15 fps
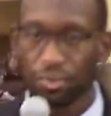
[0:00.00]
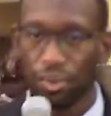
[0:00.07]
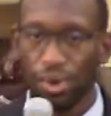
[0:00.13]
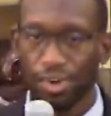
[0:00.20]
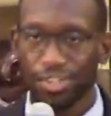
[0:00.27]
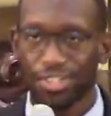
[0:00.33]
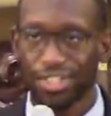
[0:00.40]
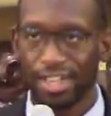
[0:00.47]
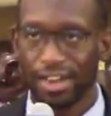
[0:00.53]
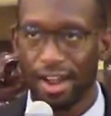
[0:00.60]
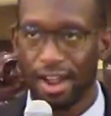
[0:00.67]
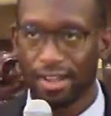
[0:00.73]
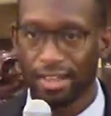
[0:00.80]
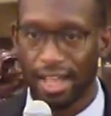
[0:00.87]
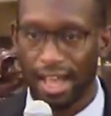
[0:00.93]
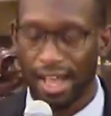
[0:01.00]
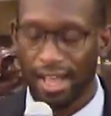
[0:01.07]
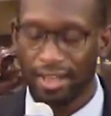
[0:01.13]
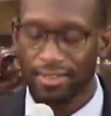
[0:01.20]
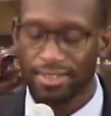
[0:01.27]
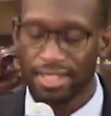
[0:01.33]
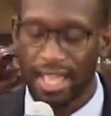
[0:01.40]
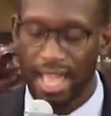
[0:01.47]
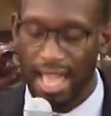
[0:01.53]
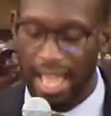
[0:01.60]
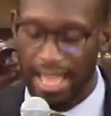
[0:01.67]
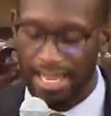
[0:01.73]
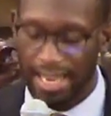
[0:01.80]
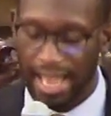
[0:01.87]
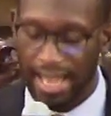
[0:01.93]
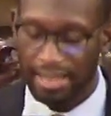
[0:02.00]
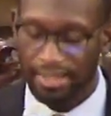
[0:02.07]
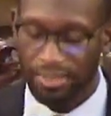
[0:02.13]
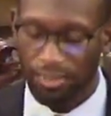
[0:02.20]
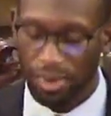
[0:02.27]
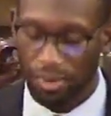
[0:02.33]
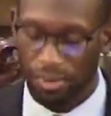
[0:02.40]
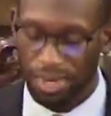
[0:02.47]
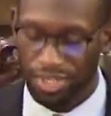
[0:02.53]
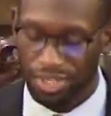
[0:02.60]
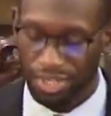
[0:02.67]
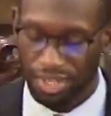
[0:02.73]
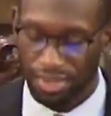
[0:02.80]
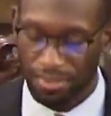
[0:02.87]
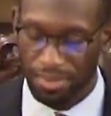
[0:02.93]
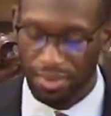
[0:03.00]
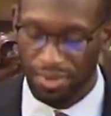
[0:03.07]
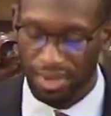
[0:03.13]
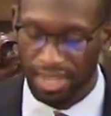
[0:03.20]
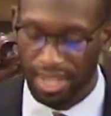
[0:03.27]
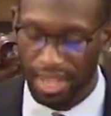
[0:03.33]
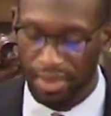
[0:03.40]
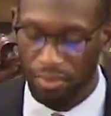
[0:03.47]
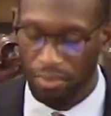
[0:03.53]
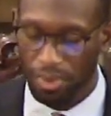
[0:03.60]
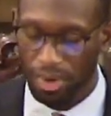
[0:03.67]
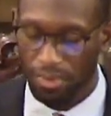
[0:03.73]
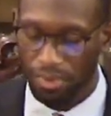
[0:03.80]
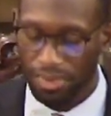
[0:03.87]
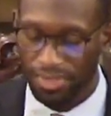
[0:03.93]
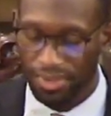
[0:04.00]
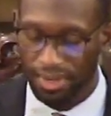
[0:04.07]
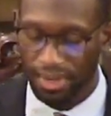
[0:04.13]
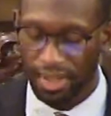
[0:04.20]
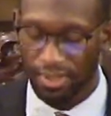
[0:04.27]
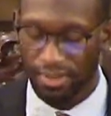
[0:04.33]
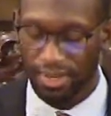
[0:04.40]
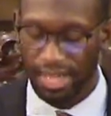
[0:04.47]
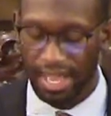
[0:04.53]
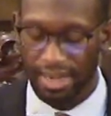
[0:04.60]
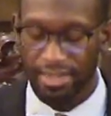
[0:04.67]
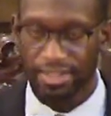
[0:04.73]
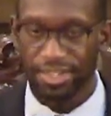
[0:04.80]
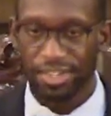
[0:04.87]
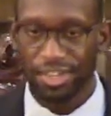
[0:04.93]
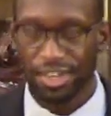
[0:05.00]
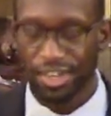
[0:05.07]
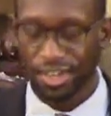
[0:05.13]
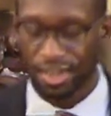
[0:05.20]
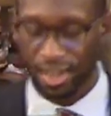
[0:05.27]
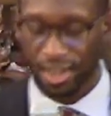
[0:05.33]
works in our lives, and that is what we should communicate one with another. That is good